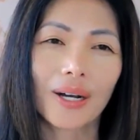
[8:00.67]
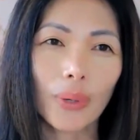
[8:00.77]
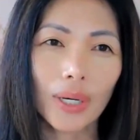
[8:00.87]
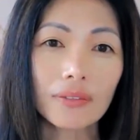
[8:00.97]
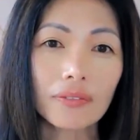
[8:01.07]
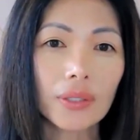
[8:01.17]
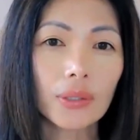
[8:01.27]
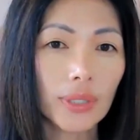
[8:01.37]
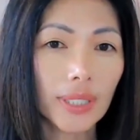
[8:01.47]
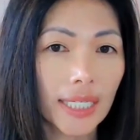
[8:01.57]
One of the
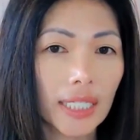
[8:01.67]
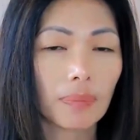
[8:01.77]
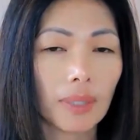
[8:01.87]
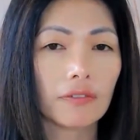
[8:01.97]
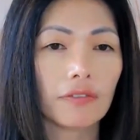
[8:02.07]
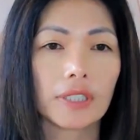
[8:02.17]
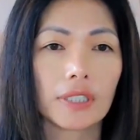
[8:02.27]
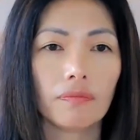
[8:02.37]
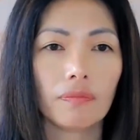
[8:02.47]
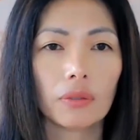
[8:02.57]
unique benefits
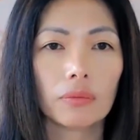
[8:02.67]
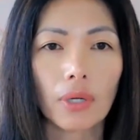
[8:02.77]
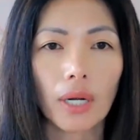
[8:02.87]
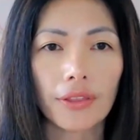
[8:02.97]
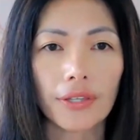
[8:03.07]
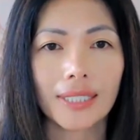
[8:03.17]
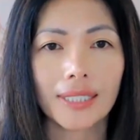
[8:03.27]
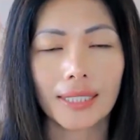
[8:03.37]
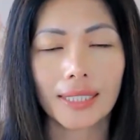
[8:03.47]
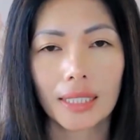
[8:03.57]
of bone broth
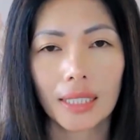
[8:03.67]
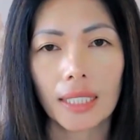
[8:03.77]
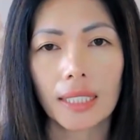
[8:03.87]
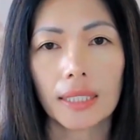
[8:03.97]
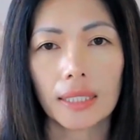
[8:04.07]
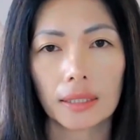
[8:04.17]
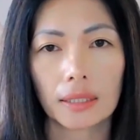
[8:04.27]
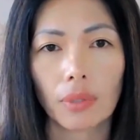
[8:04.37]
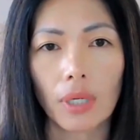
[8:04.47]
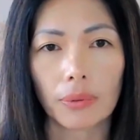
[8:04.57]
is its gut
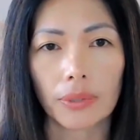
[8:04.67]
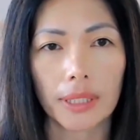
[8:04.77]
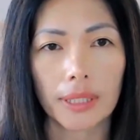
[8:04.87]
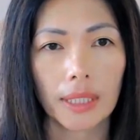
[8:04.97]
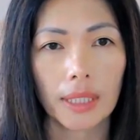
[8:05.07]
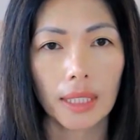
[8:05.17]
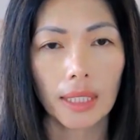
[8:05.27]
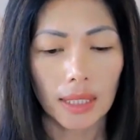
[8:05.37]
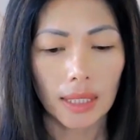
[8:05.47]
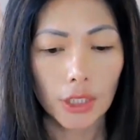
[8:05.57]
healing properties.
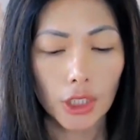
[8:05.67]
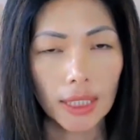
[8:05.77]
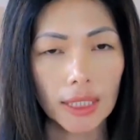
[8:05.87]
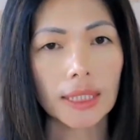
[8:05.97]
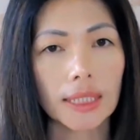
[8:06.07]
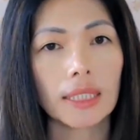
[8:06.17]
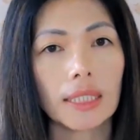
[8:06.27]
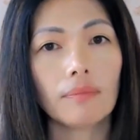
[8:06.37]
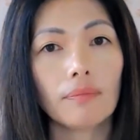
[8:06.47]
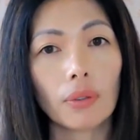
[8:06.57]
The gelatin
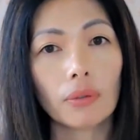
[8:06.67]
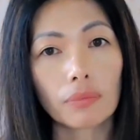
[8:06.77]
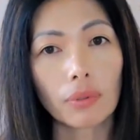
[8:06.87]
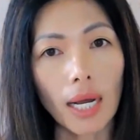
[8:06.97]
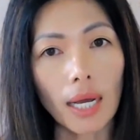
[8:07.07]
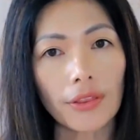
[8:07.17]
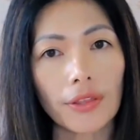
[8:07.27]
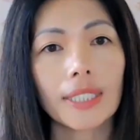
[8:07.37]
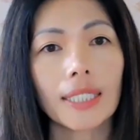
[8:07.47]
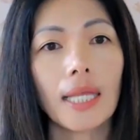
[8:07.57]
in bone broth
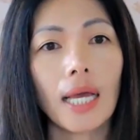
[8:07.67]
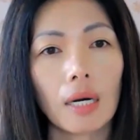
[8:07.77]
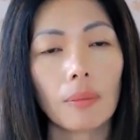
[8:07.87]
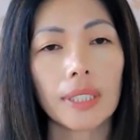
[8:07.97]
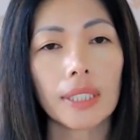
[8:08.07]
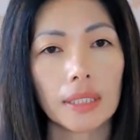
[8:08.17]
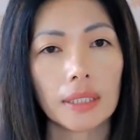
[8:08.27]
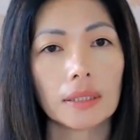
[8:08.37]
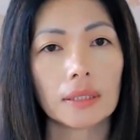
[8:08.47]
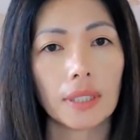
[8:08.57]
can help
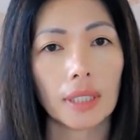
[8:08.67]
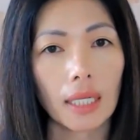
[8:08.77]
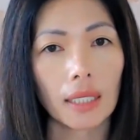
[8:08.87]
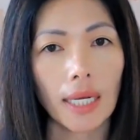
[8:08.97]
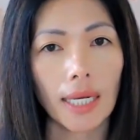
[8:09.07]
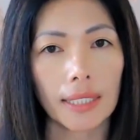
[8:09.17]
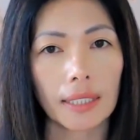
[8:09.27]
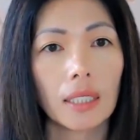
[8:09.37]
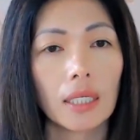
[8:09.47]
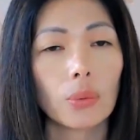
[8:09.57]
heal the gut
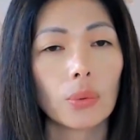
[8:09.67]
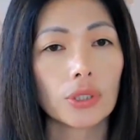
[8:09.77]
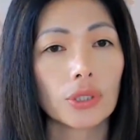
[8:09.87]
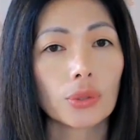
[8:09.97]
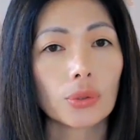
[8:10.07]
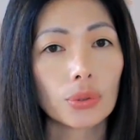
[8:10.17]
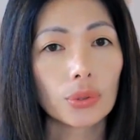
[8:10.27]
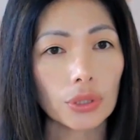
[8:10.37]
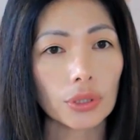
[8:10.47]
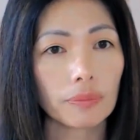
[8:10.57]
lining, which is
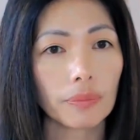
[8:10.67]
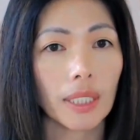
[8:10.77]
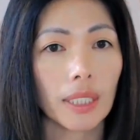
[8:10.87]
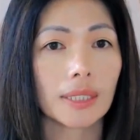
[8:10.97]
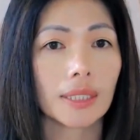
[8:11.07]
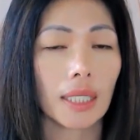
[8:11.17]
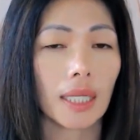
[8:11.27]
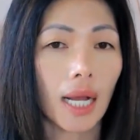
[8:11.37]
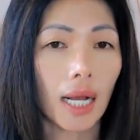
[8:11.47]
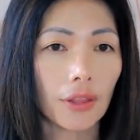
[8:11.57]
crucial because gut
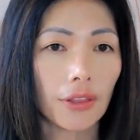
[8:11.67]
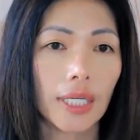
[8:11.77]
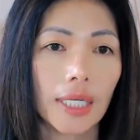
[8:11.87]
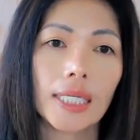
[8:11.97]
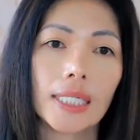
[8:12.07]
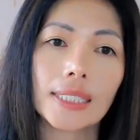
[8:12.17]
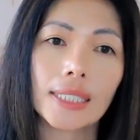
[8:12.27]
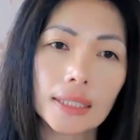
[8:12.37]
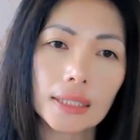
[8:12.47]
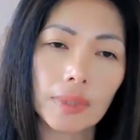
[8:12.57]
health is
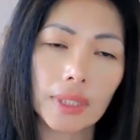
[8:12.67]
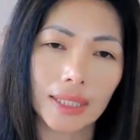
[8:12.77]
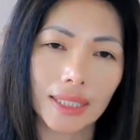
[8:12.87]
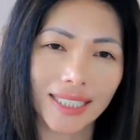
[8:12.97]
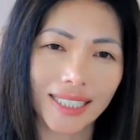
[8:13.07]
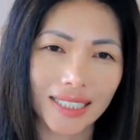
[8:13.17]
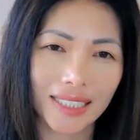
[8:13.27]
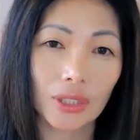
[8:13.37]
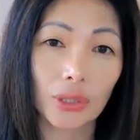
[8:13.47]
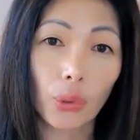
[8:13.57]
intimately
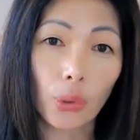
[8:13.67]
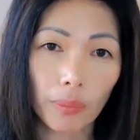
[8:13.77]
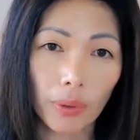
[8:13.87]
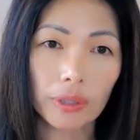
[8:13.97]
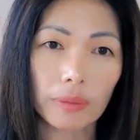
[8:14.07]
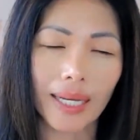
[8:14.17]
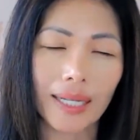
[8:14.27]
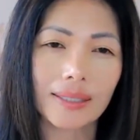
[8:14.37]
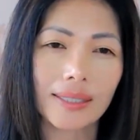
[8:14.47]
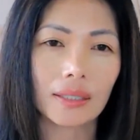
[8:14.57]
connected to hormonal
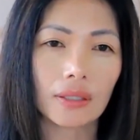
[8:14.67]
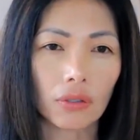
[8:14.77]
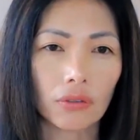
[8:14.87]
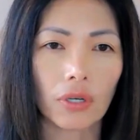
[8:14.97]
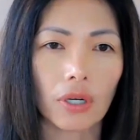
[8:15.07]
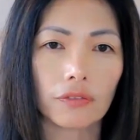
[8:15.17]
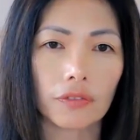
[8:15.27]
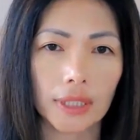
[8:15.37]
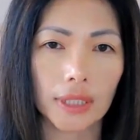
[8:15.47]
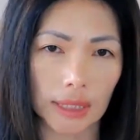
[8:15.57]
balance and overall
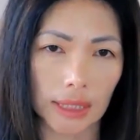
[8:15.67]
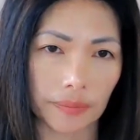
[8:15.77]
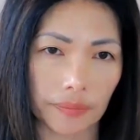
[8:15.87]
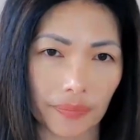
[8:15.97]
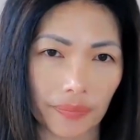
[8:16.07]
fertility.